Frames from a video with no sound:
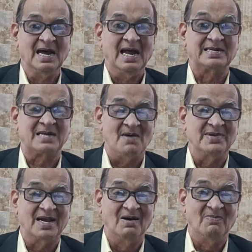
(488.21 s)
and
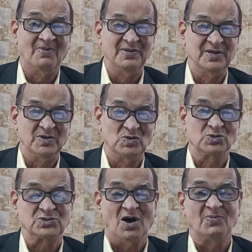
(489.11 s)
coming up with a new
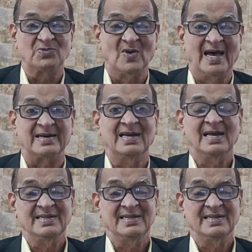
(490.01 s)
software